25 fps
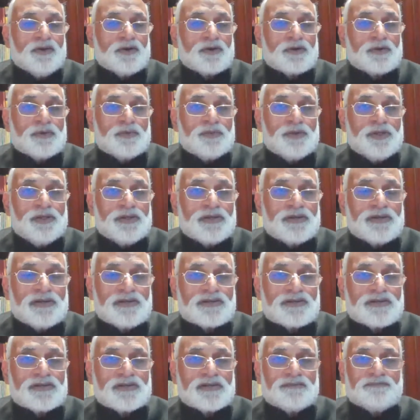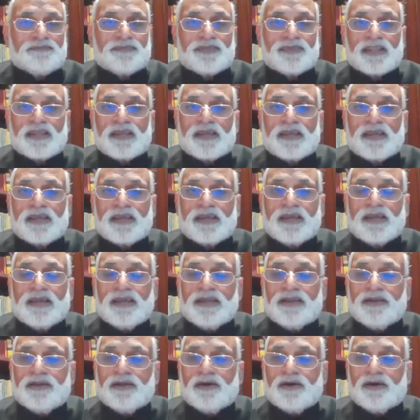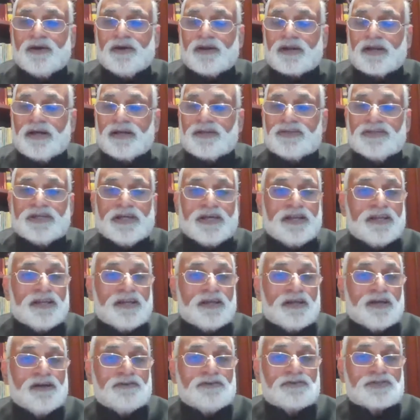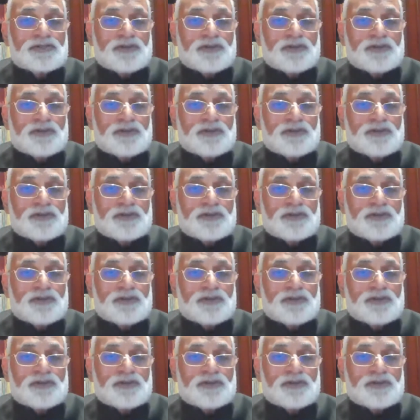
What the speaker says: communication, in your sharing of